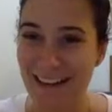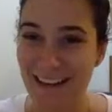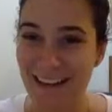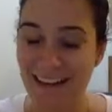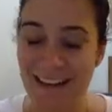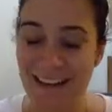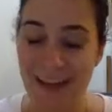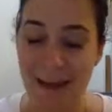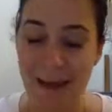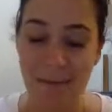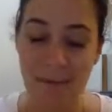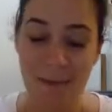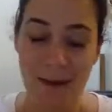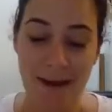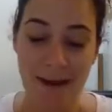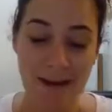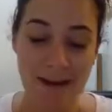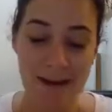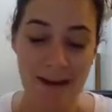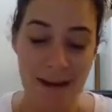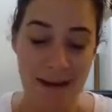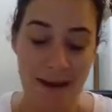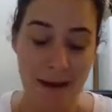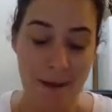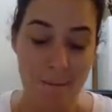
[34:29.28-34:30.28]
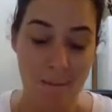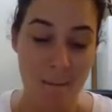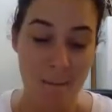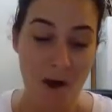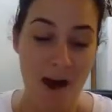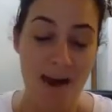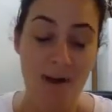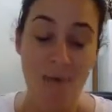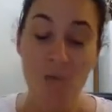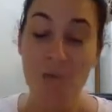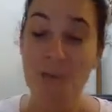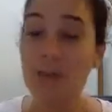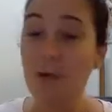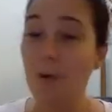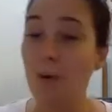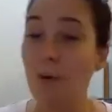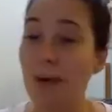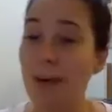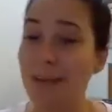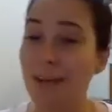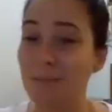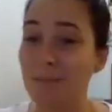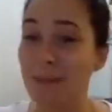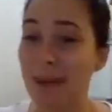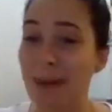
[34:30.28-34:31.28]
Yeah, but mine was
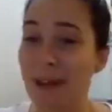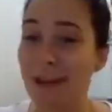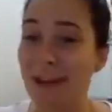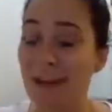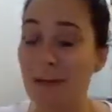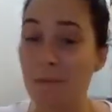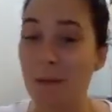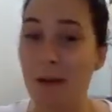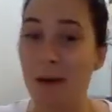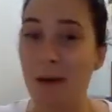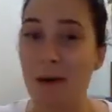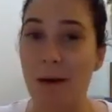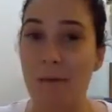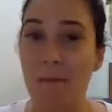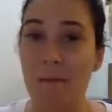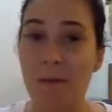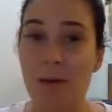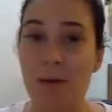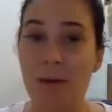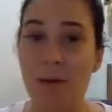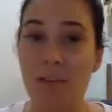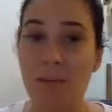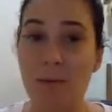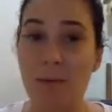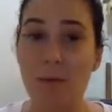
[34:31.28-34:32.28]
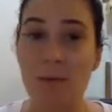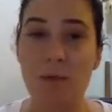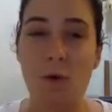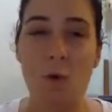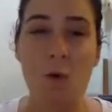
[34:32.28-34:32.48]
always Man in the Mirror because it was